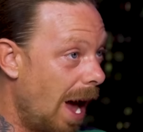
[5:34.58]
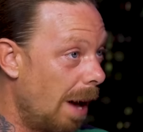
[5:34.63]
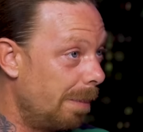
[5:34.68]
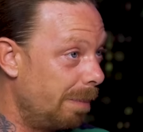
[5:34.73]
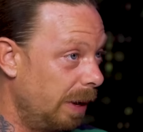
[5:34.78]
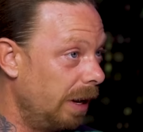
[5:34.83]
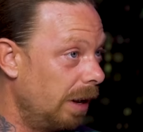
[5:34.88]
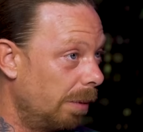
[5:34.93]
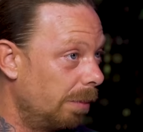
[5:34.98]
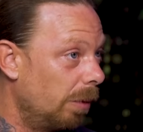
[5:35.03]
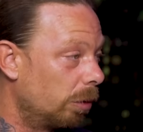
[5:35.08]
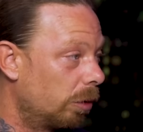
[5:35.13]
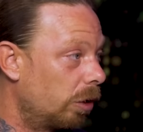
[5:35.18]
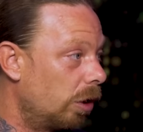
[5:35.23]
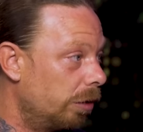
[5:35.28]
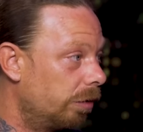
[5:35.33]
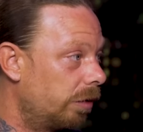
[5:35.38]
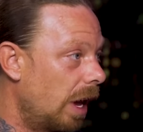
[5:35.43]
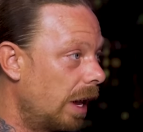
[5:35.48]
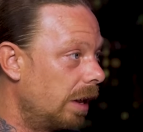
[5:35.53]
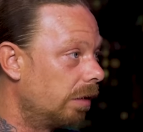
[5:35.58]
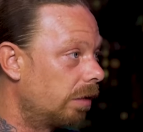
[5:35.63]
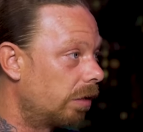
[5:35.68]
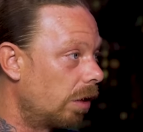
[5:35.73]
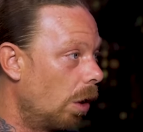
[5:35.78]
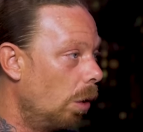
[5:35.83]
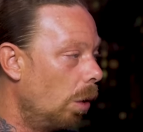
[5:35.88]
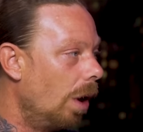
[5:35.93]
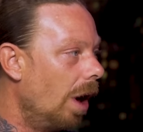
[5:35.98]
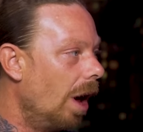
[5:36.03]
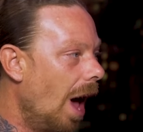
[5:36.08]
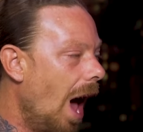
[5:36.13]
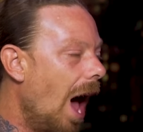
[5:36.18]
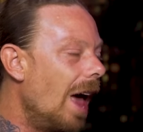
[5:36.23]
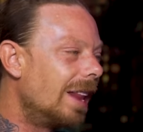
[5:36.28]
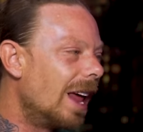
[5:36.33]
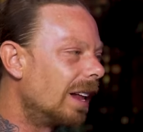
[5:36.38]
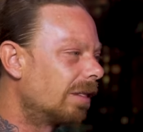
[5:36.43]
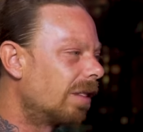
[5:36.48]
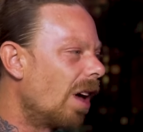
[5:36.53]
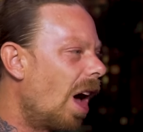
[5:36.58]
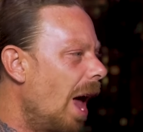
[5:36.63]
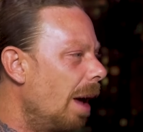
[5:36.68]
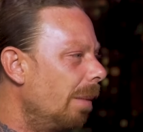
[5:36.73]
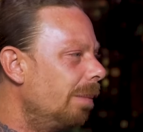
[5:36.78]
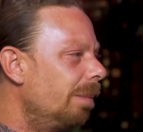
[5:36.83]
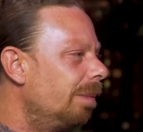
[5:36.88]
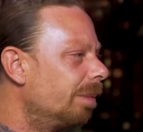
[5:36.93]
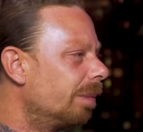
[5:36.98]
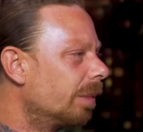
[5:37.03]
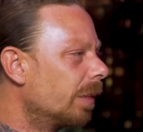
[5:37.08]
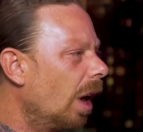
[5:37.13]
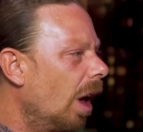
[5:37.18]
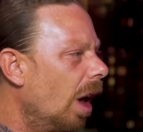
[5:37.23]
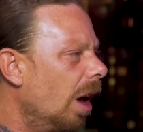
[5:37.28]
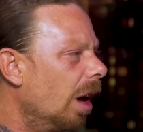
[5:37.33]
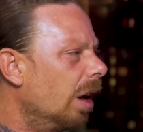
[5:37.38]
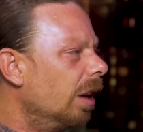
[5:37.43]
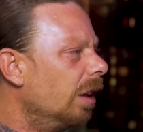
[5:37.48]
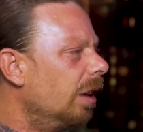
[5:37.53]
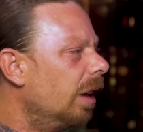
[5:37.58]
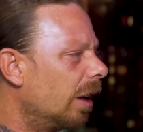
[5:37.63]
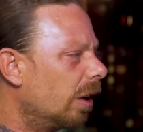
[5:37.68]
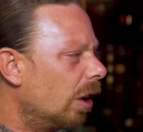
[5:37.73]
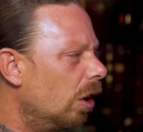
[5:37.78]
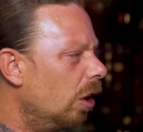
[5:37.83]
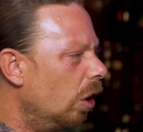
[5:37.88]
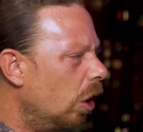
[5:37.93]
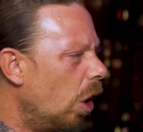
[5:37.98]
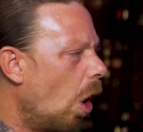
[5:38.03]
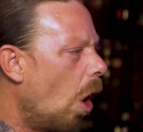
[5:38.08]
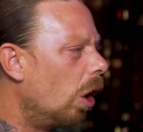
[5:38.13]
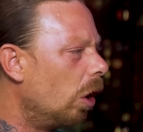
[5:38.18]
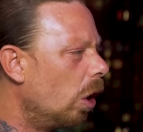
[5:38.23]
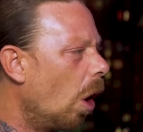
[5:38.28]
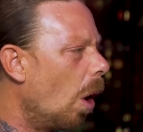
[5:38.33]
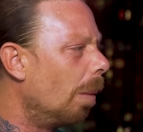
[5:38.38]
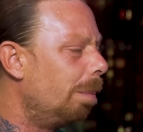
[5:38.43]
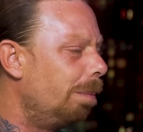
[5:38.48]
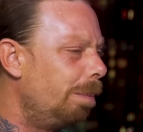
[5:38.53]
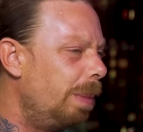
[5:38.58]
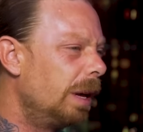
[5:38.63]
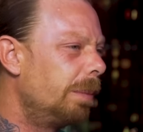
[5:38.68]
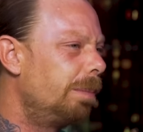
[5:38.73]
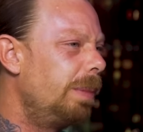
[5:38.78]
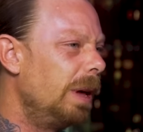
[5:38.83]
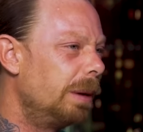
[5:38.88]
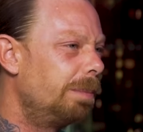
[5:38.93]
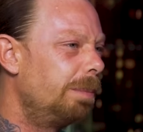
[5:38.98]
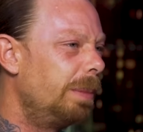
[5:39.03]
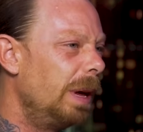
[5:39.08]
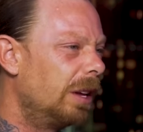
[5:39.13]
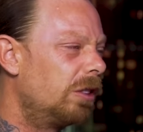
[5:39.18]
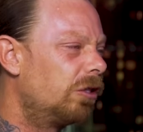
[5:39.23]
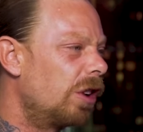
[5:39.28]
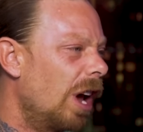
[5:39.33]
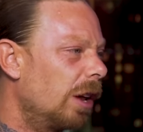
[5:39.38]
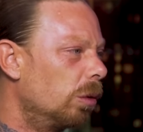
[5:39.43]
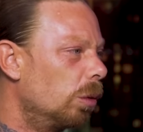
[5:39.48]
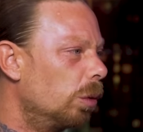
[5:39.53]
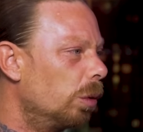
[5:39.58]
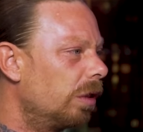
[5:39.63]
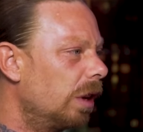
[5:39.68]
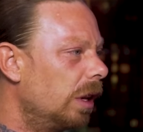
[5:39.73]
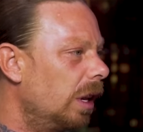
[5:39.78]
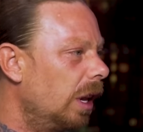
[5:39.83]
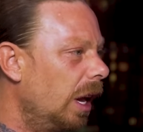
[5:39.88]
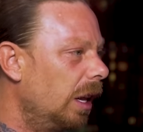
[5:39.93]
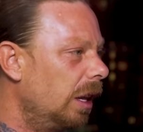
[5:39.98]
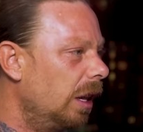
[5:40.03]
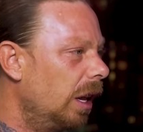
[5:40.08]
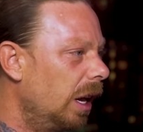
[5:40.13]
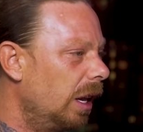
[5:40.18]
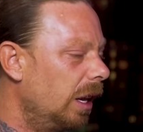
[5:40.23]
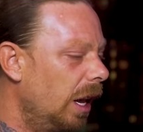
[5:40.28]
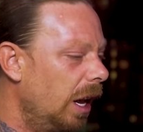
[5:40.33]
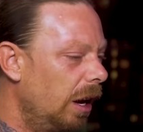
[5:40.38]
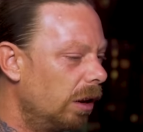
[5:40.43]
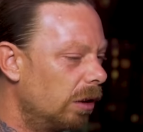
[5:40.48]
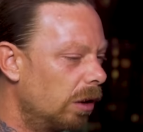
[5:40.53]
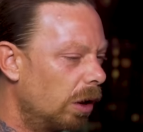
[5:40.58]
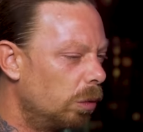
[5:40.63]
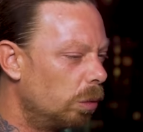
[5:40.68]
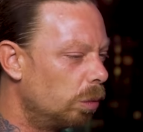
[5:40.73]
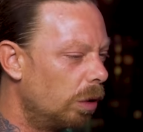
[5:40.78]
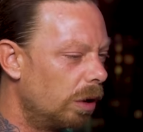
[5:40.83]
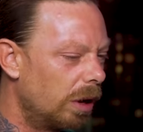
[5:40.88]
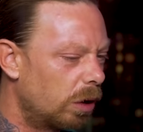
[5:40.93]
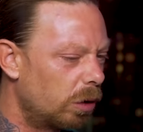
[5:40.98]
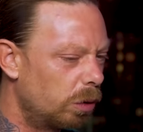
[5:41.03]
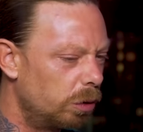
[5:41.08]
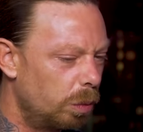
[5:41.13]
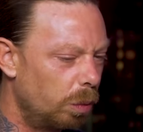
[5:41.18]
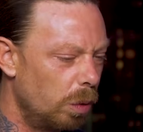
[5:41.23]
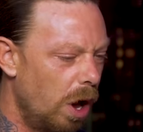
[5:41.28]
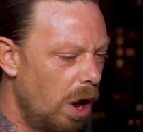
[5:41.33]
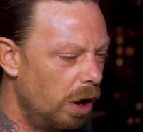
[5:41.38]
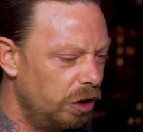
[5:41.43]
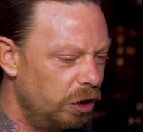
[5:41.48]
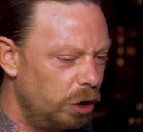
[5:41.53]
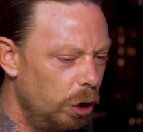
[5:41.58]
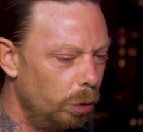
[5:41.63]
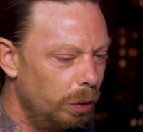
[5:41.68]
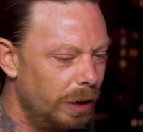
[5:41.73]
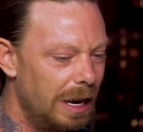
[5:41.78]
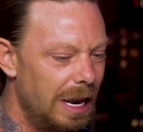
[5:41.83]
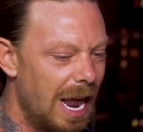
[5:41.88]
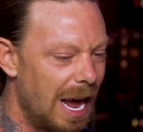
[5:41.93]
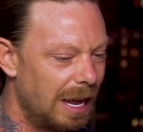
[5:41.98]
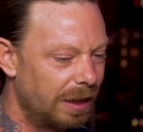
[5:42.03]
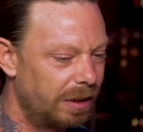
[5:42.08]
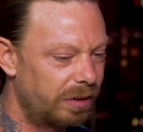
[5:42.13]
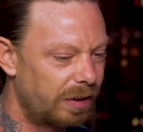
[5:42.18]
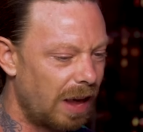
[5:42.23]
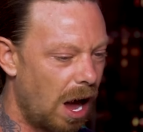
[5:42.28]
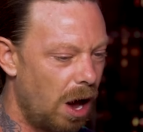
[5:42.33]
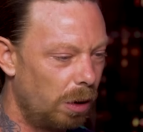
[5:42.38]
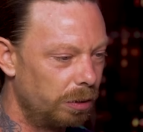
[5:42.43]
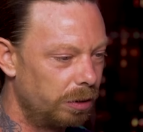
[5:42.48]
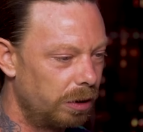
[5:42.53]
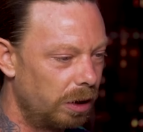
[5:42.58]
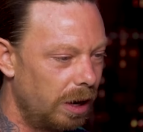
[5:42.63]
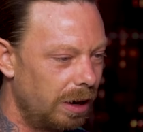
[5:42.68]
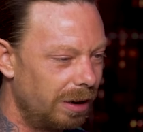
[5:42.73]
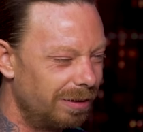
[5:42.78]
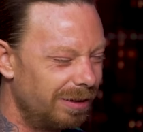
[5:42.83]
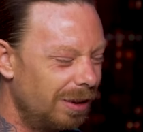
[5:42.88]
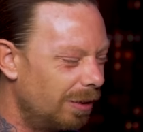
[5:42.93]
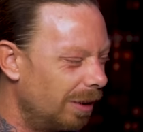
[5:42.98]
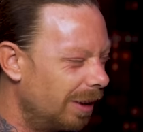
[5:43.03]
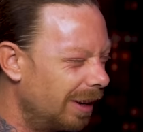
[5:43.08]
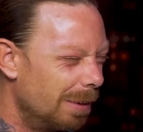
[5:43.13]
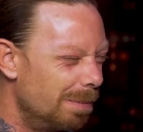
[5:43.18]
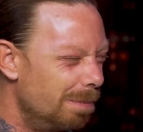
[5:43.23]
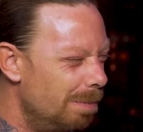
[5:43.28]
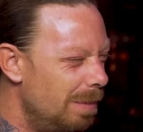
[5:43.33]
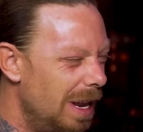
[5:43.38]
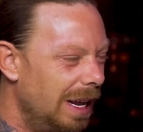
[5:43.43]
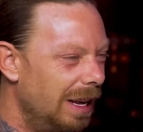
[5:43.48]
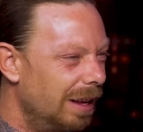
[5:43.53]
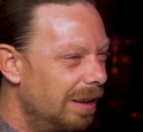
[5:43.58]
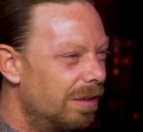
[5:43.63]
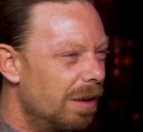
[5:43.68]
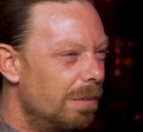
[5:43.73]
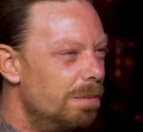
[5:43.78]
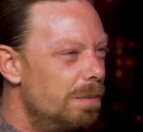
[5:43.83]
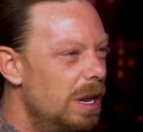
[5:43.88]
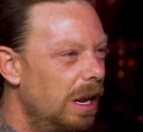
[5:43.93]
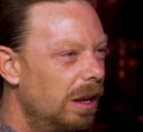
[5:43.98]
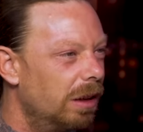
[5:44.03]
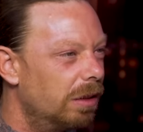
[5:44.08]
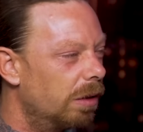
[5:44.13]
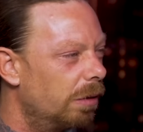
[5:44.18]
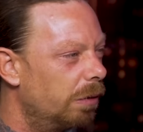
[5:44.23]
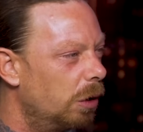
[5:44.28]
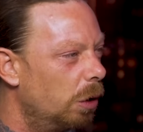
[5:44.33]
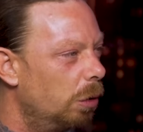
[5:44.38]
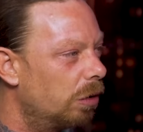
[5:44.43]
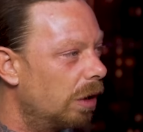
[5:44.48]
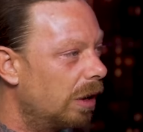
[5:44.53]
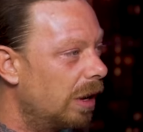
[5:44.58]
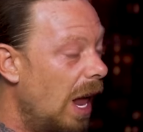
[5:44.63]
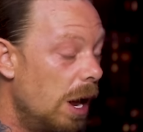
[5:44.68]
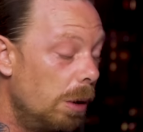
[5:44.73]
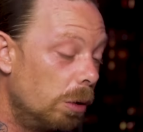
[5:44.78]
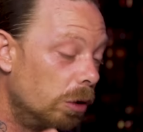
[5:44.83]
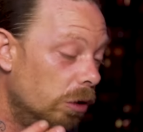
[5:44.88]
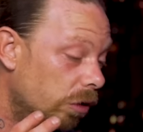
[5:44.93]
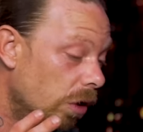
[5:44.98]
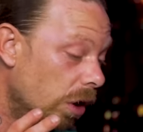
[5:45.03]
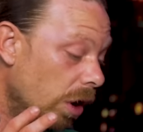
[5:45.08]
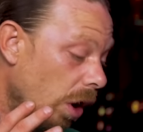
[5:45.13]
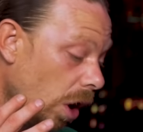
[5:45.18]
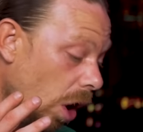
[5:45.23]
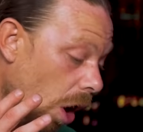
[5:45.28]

happy, I'm, I'm content. So at that time, you had a lot, a lot of big, big, big channels in, in, in England, uh, Unilad Sound, and they, you know, they millions and millions of views. And they was